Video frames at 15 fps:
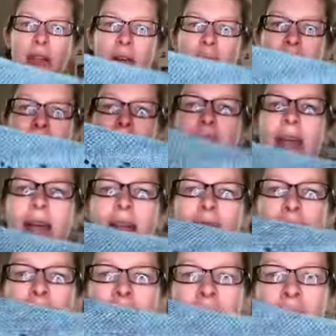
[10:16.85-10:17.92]
right here in the
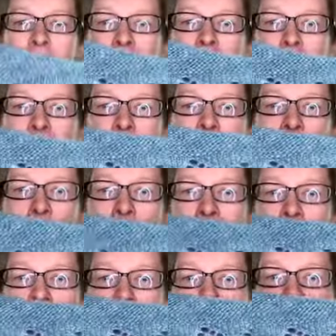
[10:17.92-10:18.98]
middle
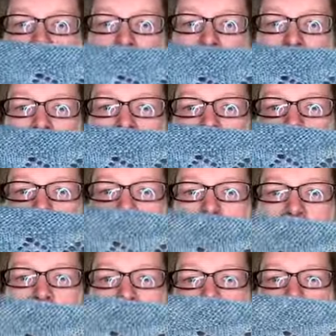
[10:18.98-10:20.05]
there is
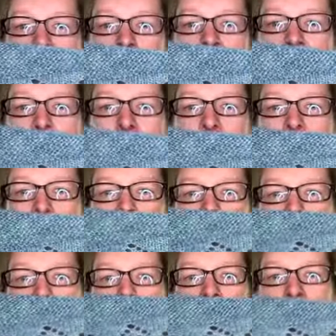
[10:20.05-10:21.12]

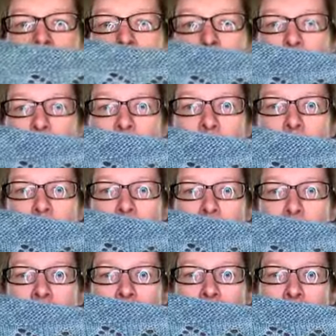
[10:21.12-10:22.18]
a lace motif that I
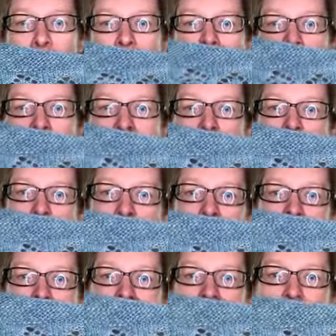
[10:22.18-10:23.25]
made up that
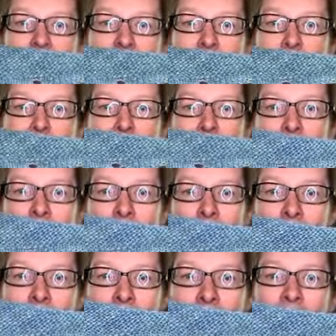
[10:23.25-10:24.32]
is a
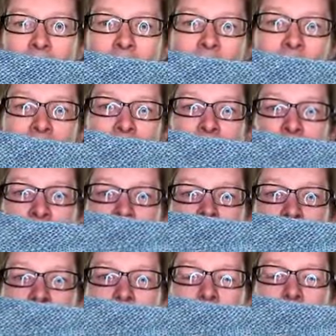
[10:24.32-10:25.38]
flower.
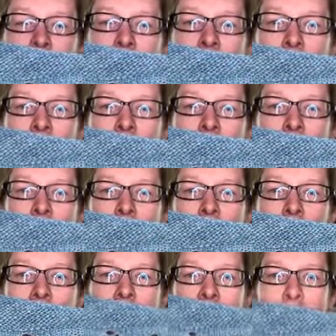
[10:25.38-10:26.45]
So
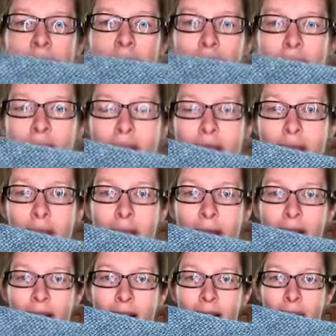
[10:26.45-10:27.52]
this one was
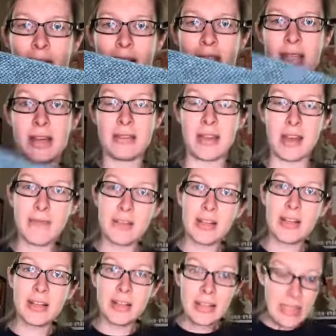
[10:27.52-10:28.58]
inspired by South Africa,